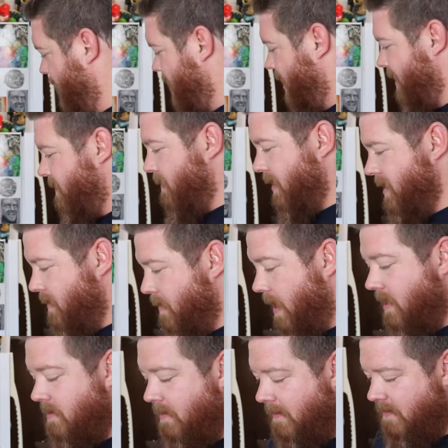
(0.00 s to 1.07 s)
as much as
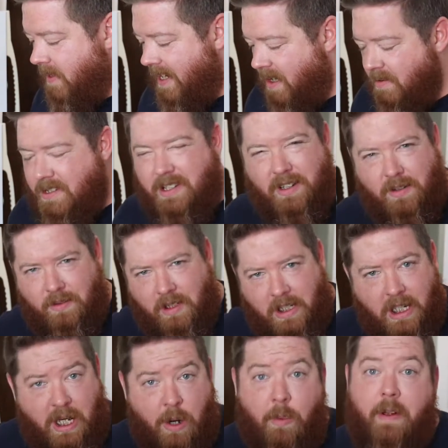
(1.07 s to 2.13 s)
possible for now until
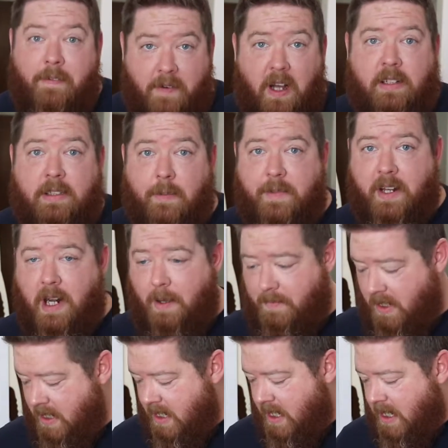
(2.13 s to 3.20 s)
we fuck something
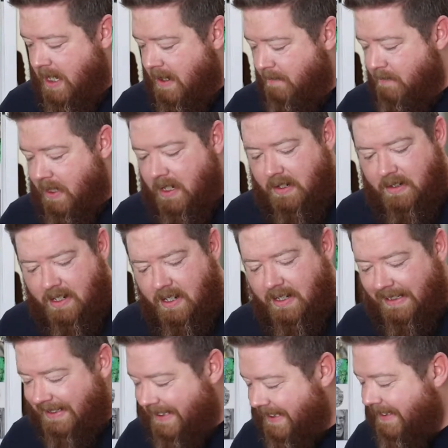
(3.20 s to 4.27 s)
up. But
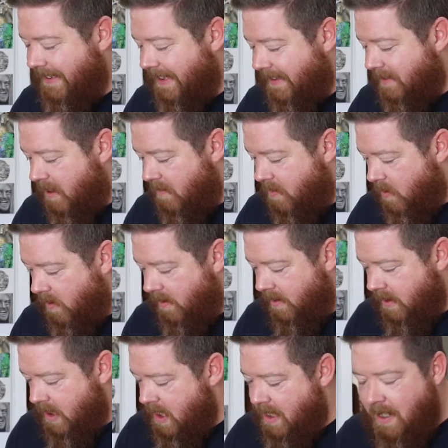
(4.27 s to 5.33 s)
seasonings are
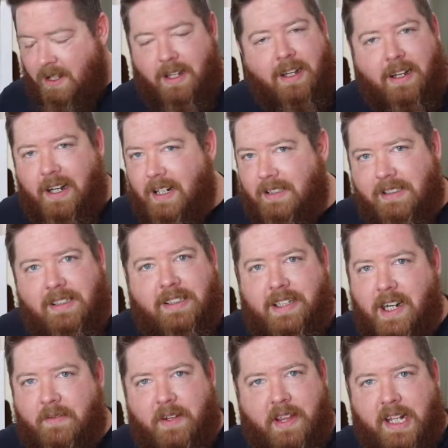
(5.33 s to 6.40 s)
important. You gotta season
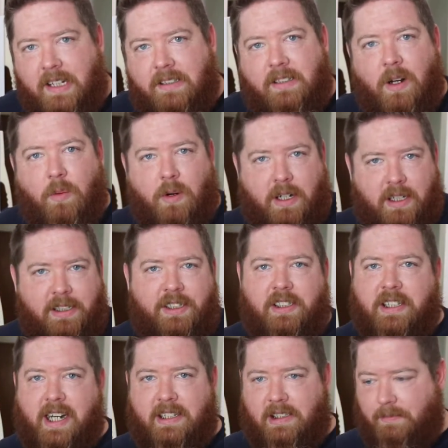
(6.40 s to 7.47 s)
everything. So we're gonna
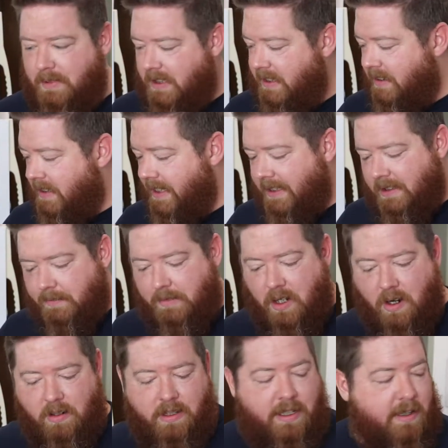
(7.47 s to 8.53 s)
just add some seasoning, some
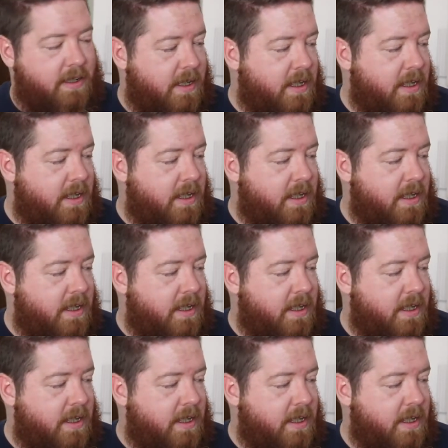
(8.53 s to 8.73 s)
garlic,